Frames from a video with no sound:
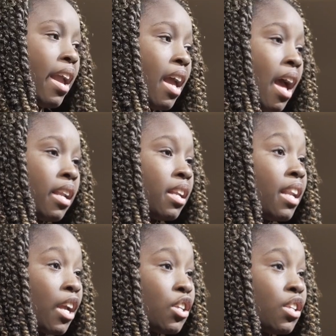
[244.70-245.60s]
had
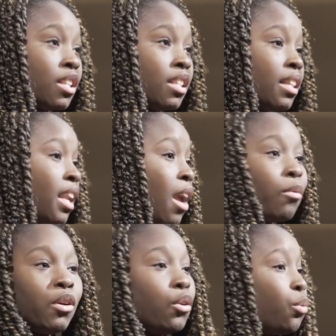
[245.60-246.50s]
connections that I
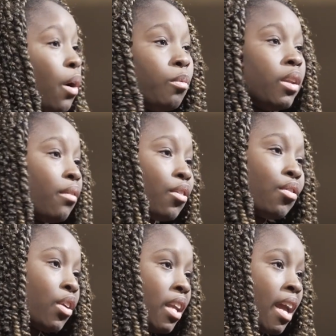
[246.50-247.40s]
knew I would never
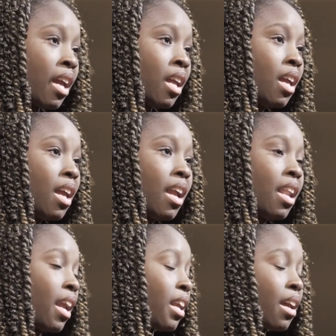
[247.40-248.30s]
forget, and
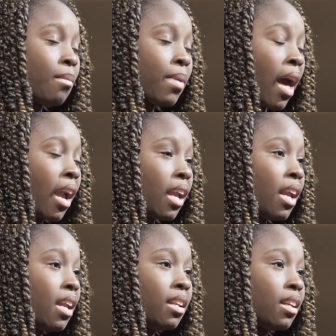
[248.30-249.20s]
I could come back
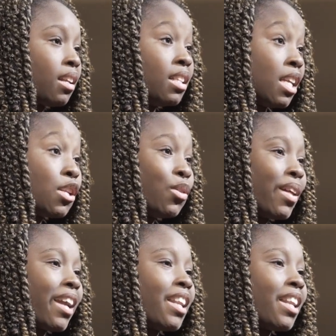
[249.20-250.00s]
and continue that